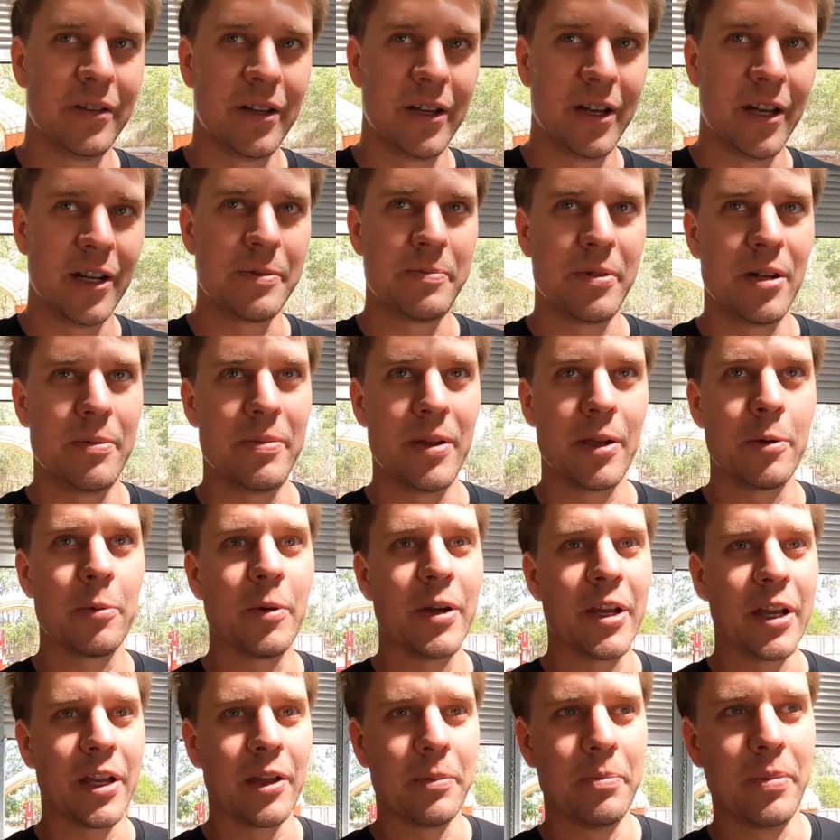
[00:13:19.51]
And it's been a big
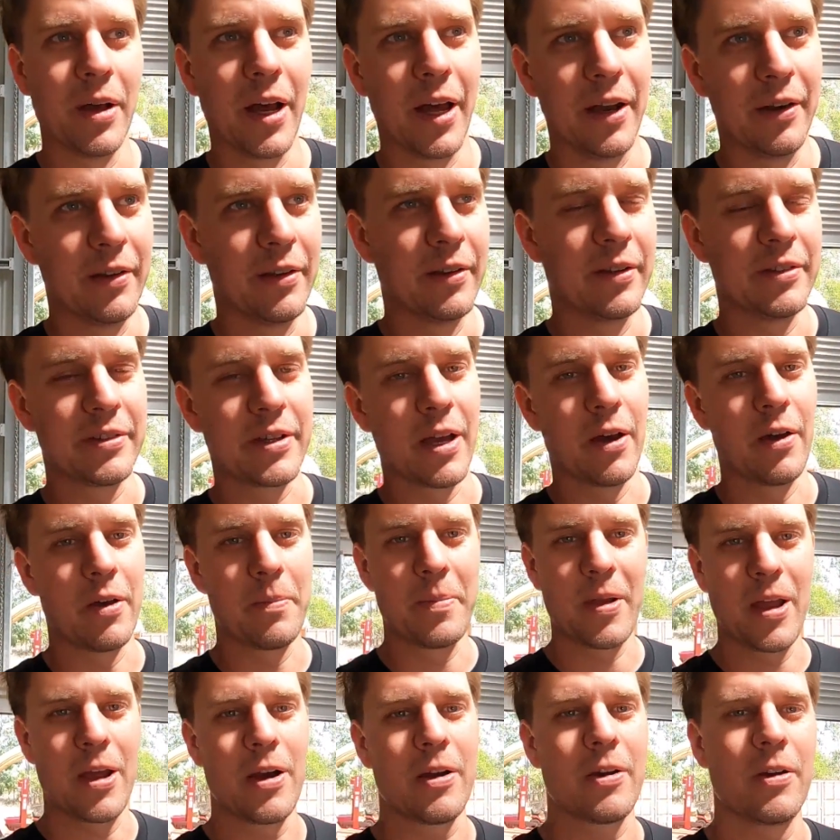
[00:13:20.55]
week, but it's going to
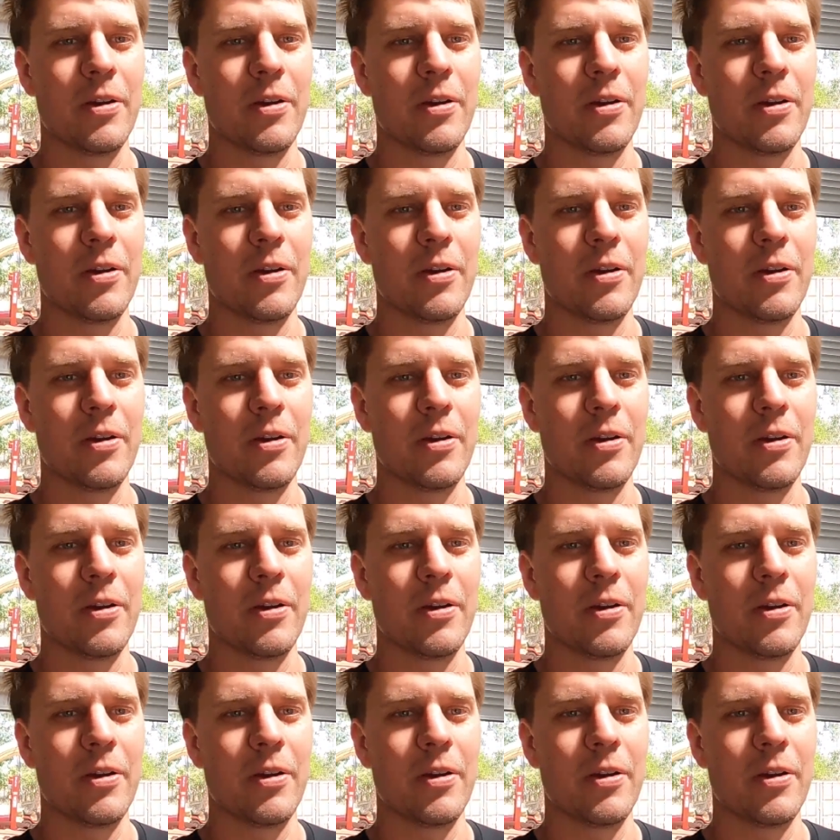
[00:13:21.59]
Power